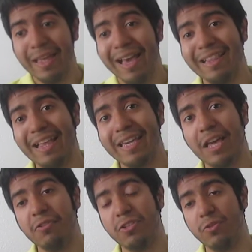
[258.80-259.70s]
I like
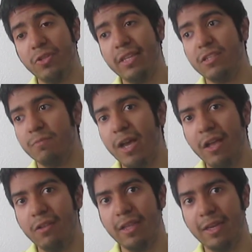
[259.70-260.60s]
how it showed he
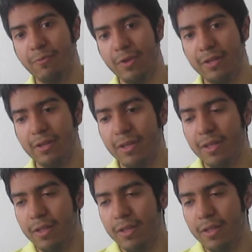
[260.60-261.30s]
smiled. Like when